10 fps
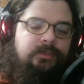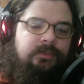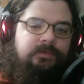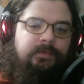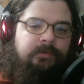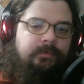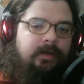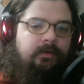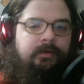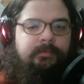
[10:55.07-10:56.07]
she's been
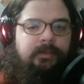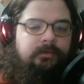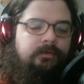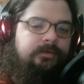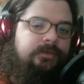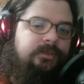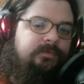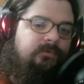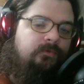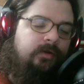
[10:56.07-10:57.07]
around in Middle Earth since
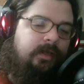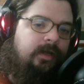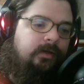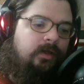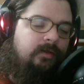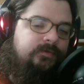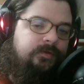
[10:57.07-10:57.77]
before Gandalf,